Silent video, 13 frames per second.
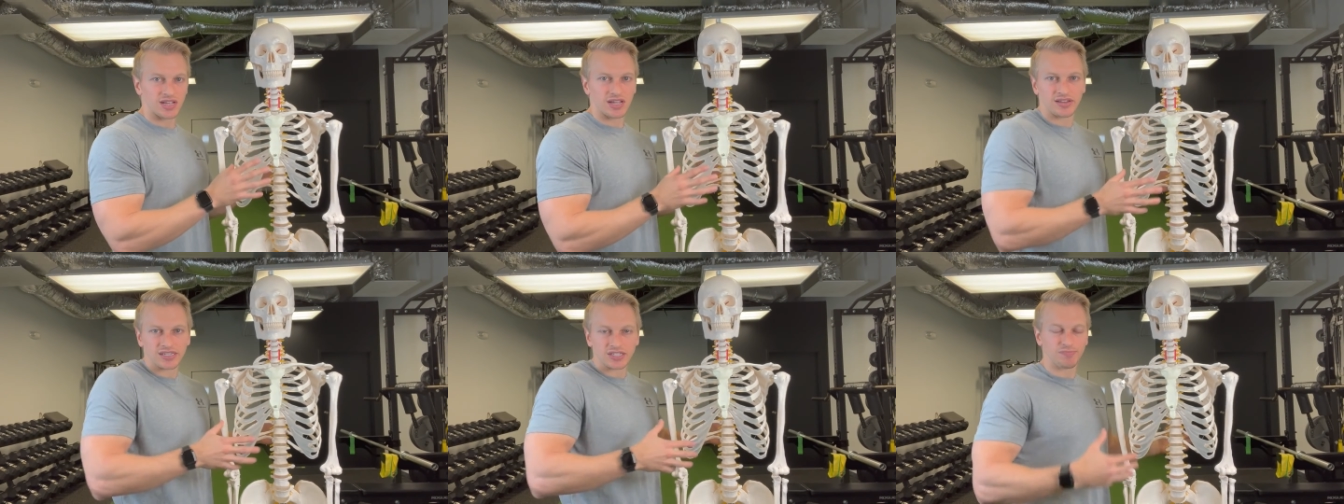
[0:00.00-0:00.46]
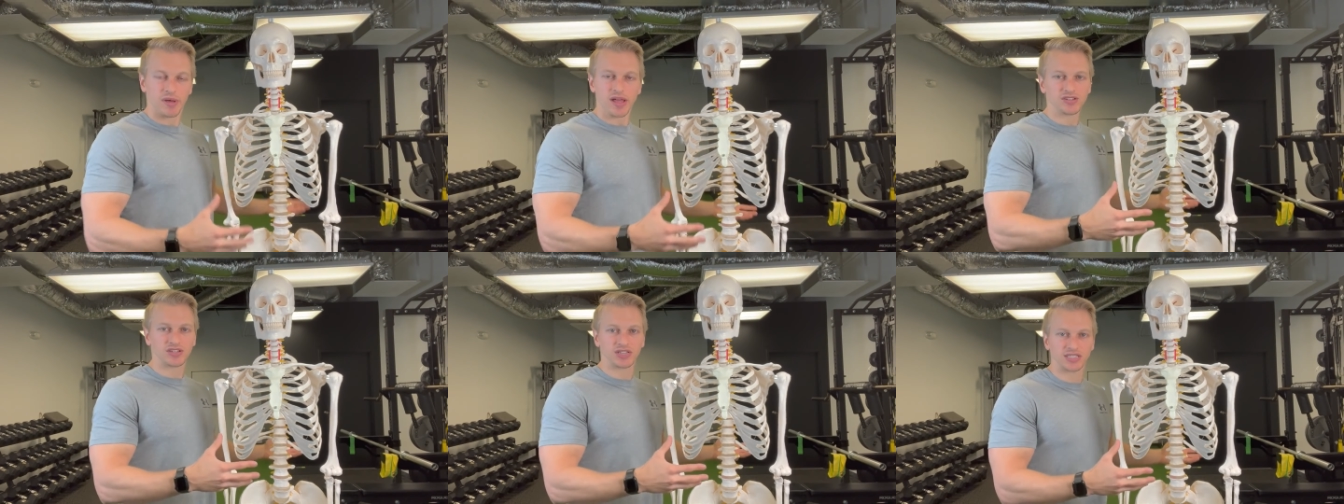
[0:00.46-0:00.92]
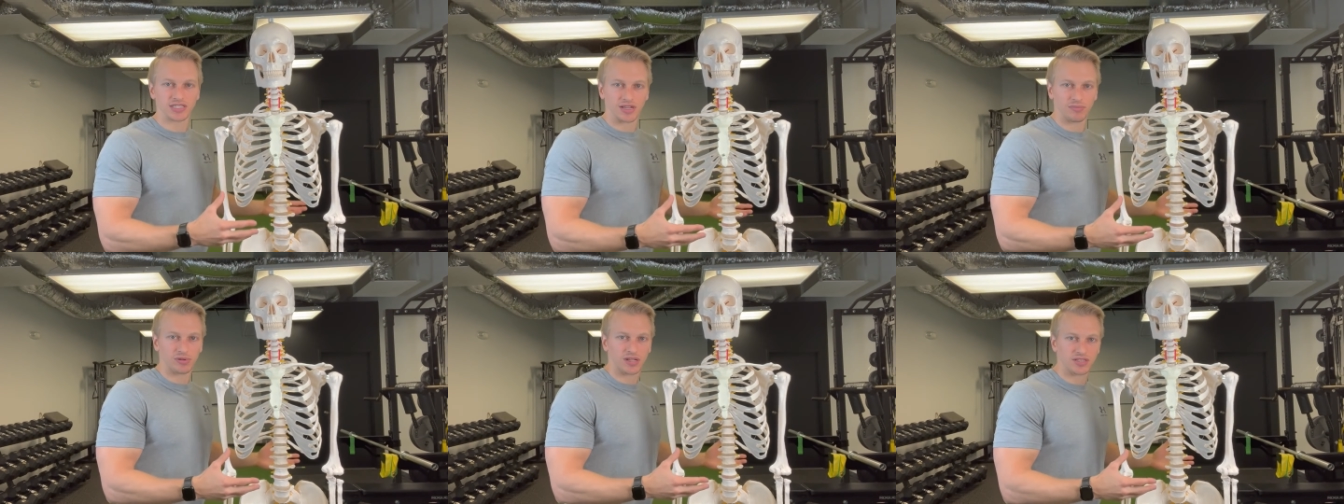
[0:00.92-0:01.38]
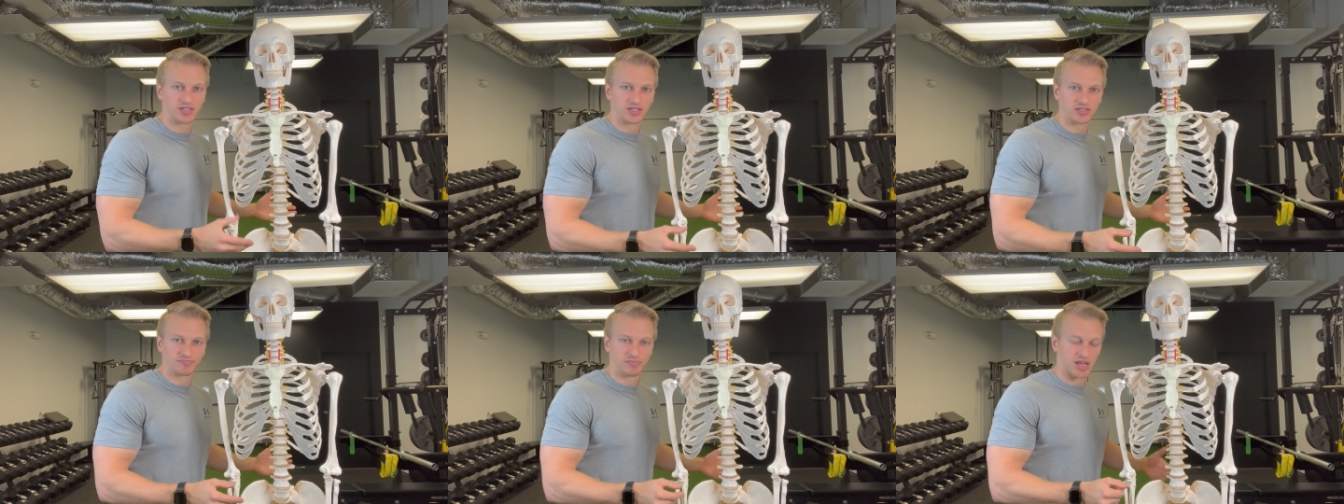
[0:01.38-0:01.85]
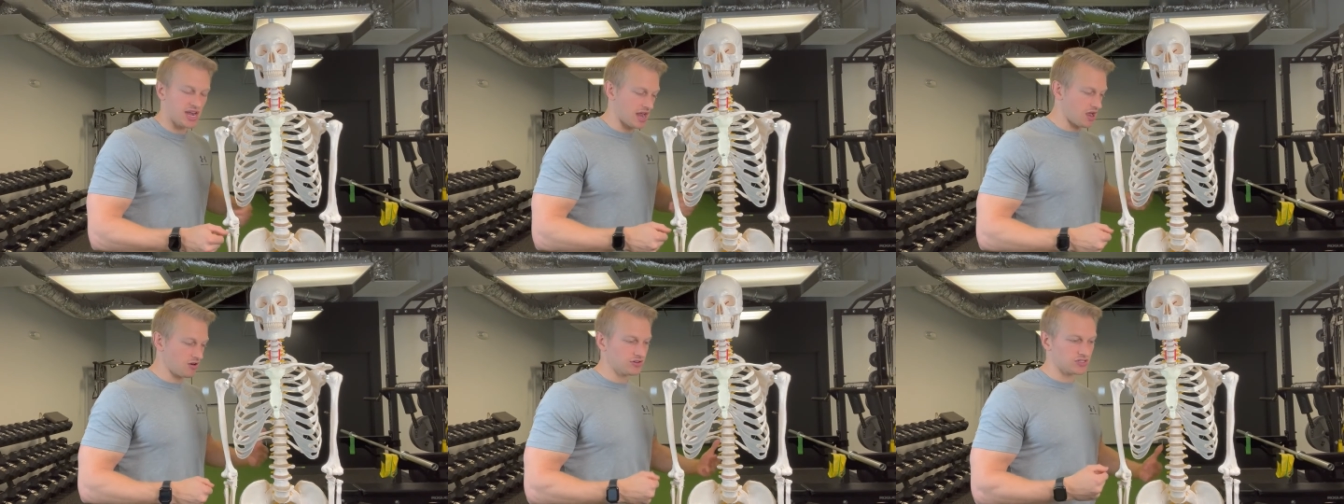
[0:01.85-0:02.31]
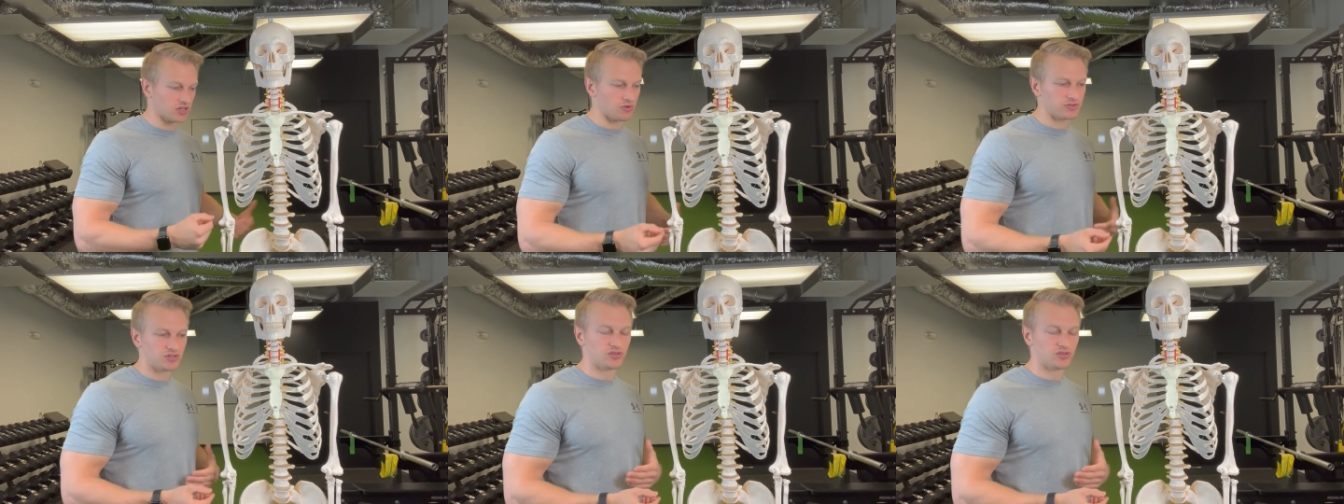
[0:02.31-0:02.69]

and expansion in some places. And air is going